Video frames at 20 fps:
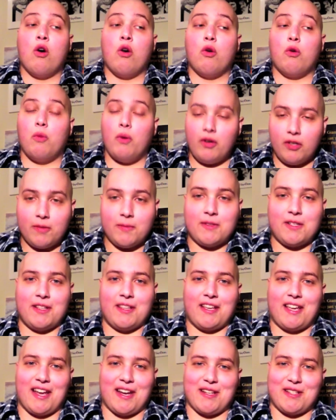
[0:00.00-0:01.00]
Welcome to
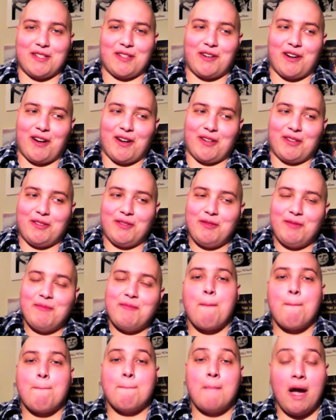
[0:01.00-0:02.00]
the Cancer Chronicle.
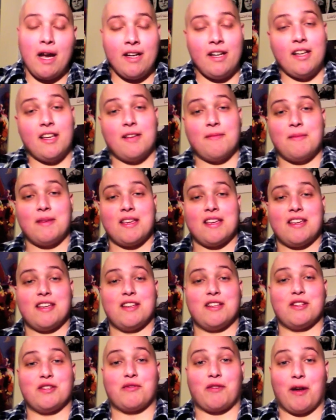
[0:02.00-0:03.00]
My name
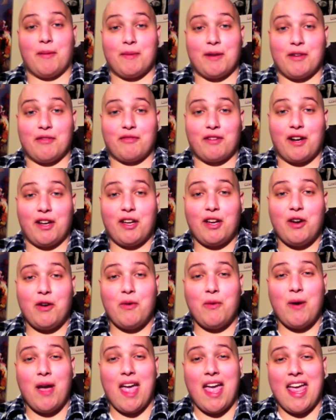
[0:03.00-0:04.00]
is Rob
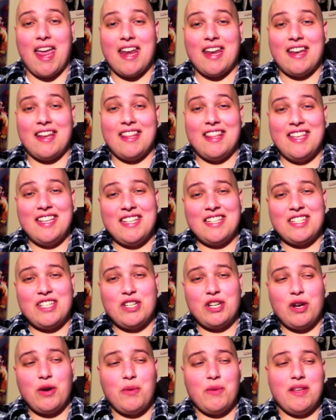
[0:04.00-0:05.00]
DelFranco, and this
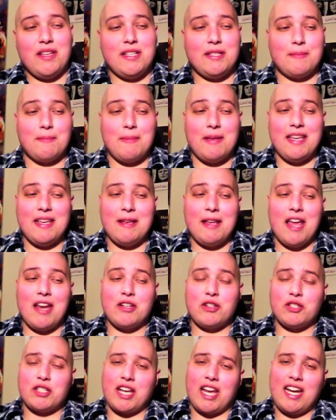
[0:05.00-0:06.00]
show is me
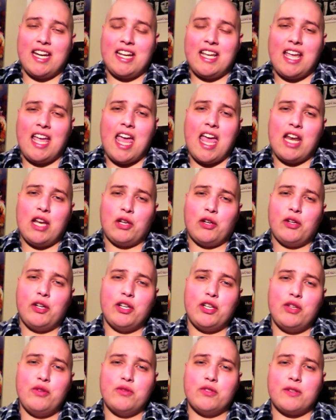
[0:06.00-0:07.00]
entertaining and
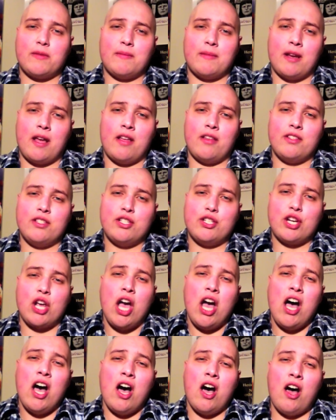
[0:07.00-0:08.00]
learning you some knowledge
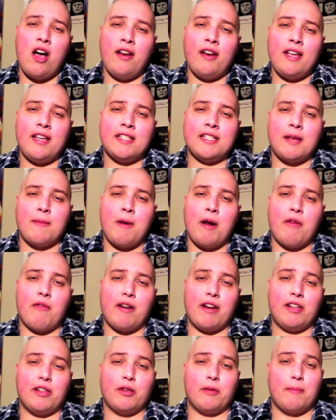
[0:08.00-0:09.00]
on a
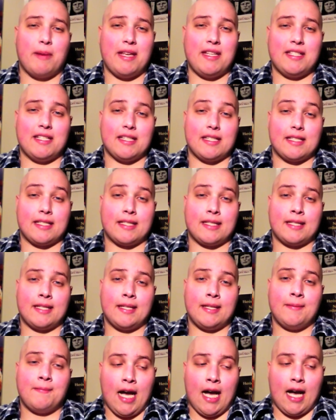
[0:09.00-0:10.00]
semi-regular basis.
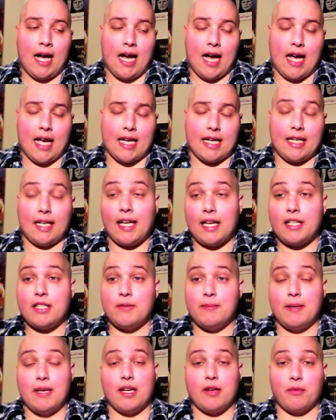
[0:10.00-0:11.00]
I'd like
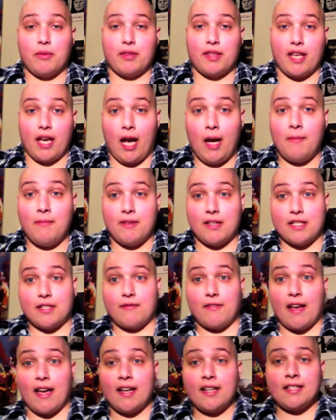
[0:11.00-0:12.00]
to begin with the obvious
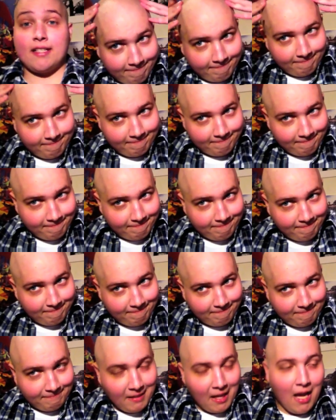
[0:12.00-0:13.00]
fact.
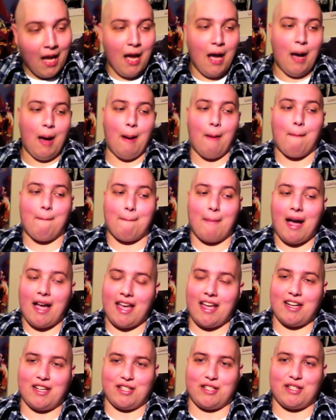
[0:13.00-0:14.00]
My head is